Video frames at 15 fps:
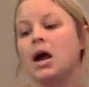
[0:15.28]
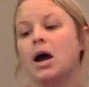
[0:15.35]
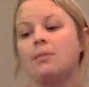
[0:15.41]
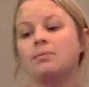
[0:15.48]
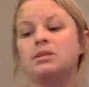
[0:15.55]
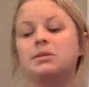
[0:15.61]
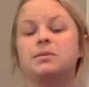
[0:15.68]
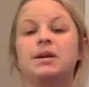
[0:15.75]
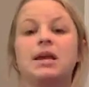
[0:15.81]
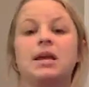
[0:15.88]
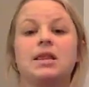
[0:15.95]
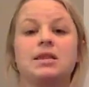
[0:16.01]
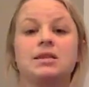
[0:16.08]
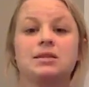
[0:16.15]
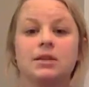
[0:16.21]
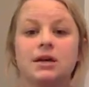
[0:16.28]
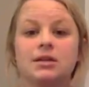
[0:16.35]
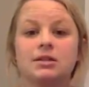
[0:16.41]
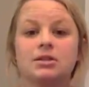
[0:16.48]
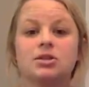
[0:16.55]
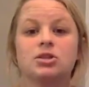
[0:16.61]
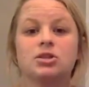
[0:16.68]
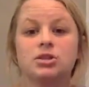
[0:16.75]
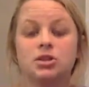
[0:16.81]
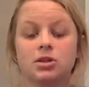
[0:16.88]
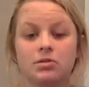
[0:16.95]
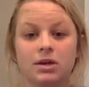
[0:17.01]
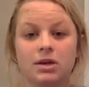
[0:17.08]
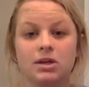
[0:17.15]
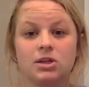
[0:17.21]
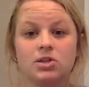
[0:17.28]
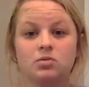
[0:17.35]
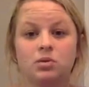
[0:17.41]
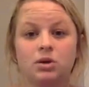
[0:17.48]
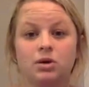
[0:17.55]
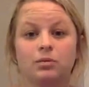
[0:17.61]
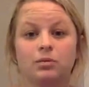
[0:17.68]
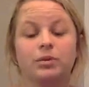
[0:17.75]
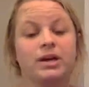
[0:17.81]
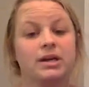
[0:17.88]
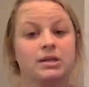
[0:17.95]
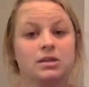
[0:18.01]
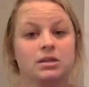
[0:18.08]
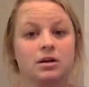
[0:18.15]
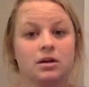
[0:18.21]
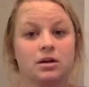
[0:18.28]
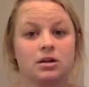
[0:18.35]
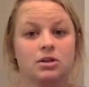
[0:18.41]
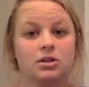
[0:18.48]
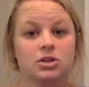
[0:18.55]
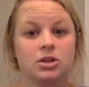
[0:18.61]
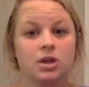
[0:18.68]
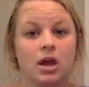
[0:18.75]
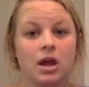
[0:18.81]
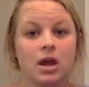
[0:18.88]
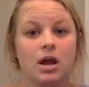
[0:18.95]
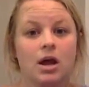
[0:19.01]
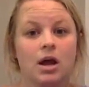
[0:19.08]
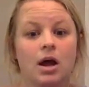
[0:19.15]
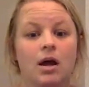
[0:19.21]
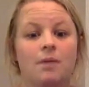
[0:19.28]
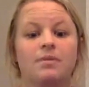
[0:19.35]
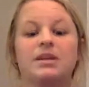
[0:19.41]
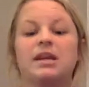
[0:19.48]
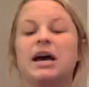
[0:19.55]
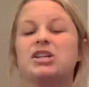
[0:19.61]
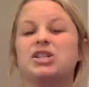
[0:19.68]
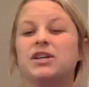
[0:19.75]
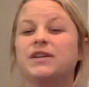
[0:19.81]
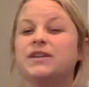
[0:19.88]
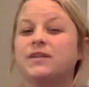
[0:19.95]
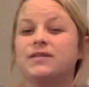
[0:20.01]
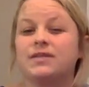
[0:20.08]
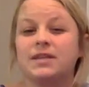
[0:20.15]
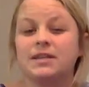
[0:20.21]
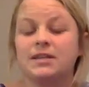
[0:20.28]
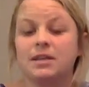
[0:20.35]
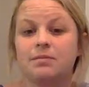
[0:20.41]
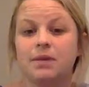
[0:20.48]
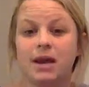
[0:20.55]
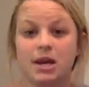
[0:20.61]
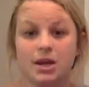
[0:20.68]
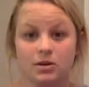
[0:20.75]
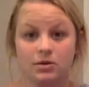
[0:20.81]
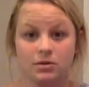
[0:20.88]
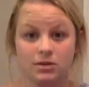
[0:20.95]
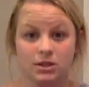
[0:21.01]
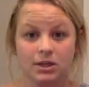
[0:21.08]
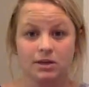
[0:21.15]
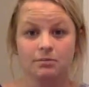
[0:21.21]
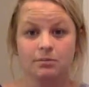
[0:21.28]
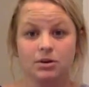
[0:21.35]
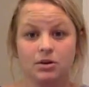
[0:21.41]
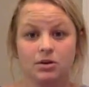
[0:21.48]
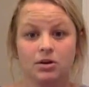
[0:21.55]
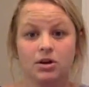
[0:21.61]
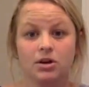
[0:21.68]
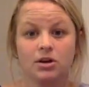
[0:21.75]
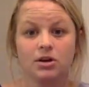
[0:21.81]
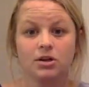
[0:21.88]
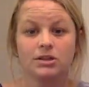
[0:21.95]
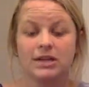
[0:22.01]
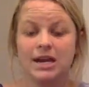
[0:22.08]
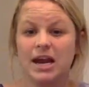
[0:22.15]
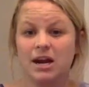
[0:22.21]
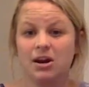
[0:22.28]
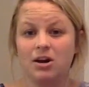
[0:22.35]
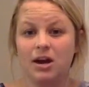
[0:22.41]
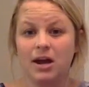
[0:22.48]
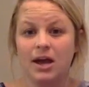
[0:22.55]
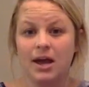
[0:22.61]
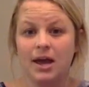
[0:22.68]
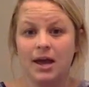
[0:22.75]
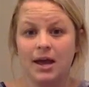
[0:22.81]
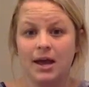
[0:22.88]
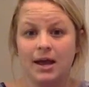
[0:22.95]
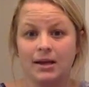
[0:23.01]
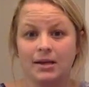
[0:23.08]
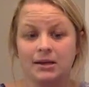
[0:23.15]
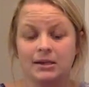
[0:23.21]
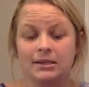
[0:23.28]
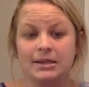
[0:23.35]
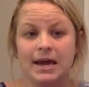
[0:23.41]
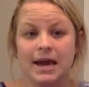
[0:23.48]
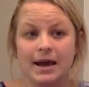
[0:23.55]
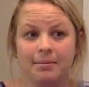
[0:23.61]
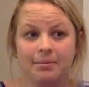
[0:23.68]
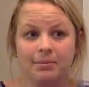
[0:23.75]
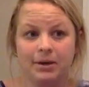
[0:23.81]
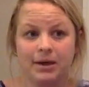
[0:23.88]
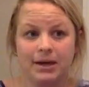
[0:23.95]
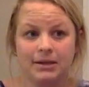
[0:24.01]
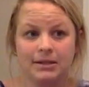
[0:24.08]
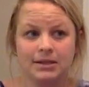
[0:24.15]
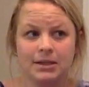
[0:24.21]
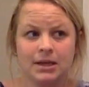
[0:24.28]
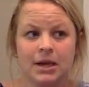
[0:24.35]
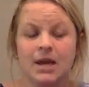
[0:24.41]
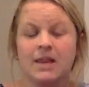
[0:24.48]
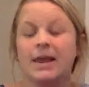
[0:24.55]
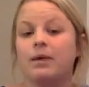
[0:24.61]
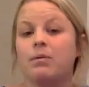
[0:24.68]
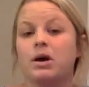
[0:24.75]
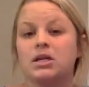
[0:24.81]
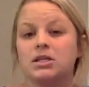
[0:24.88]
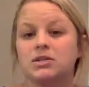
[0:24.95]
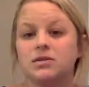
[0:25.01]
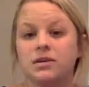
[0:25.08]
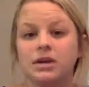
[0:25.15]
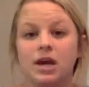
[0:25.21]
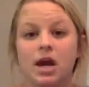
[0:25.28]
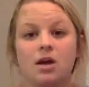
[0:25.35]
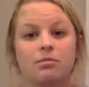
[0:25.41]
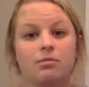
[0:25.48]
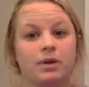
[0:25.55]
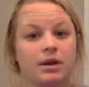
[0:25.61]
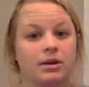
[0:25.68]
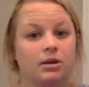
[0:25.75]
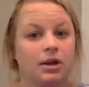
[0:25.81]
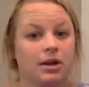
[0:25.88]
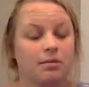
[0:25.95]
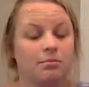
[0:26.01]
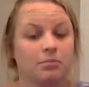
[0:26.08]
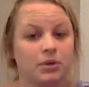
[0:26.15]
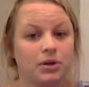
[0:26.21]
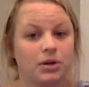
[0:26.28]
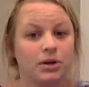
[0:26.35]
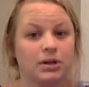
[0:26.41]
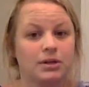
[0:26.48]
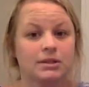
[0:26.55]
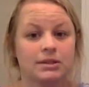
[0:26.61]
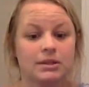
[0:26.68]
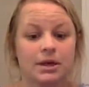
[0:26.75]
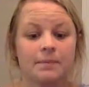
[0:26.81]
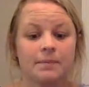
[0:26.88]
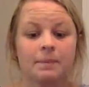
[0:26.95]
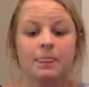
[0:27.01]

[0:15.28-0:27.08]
To begin this lesson, students will research the digestive system. They can use the computers, internet, tablets. They can watch video, look in books.